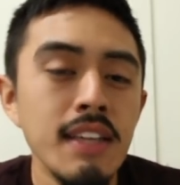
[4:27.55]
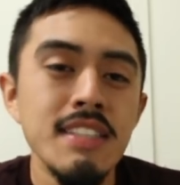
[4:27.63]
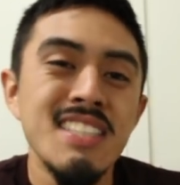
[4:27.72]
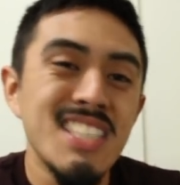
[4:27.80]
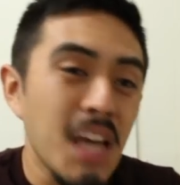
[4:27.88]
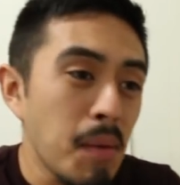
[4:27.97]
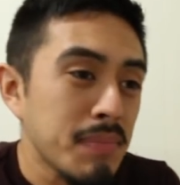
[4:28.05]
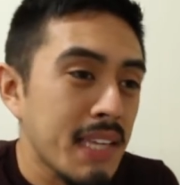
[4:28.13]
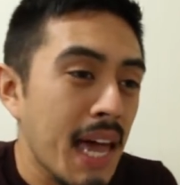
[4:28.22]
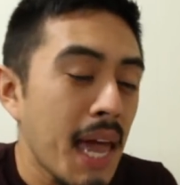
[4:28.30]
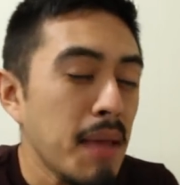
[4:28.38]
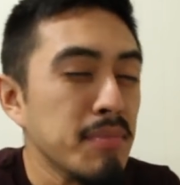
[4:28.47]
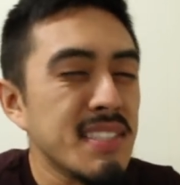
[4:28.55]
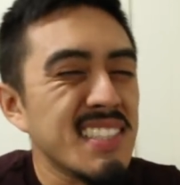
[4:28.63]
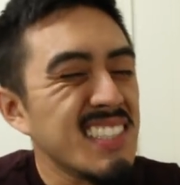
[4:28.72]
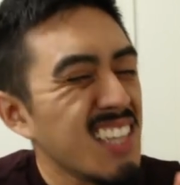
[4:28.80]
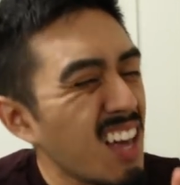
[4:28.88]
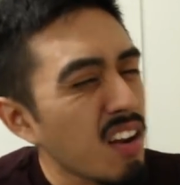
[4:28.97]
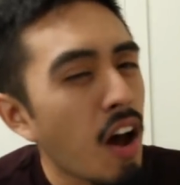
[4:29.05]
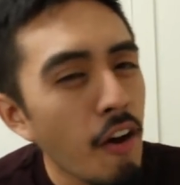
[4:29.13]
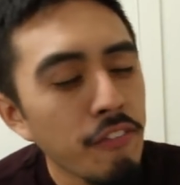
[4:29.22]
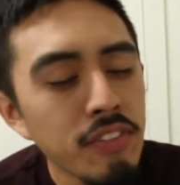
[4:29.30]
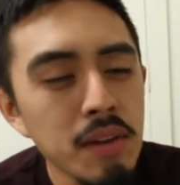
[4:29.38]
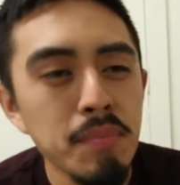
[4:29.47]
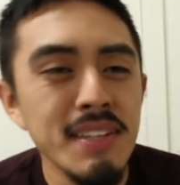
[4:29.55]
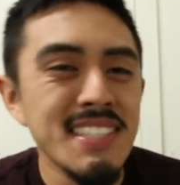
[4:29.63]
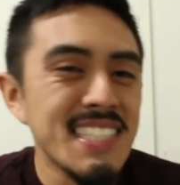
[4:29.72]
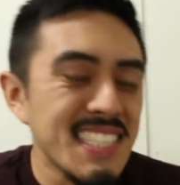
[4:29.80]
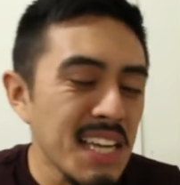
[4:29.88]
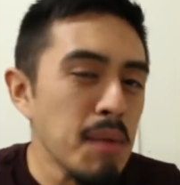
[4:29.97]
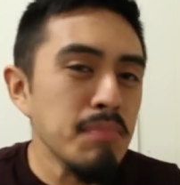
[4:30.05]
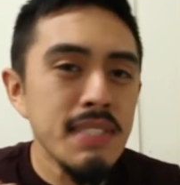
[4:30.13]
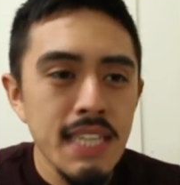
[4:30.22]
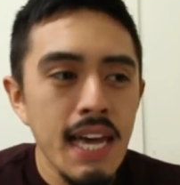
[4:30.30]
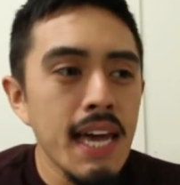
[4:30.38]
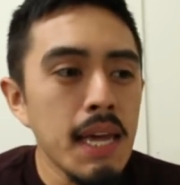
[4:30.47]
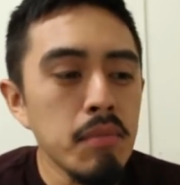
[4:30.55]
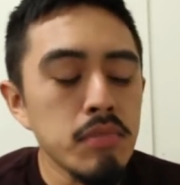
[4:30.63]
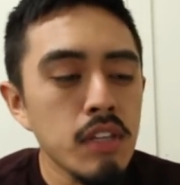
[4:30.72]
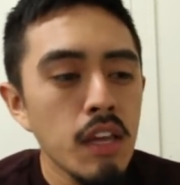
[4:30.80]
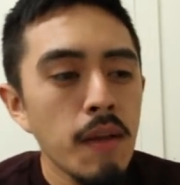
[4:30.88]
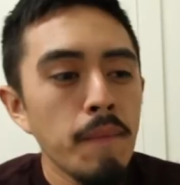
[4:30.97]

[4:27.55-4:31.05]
Sometimes, not often, but sometimes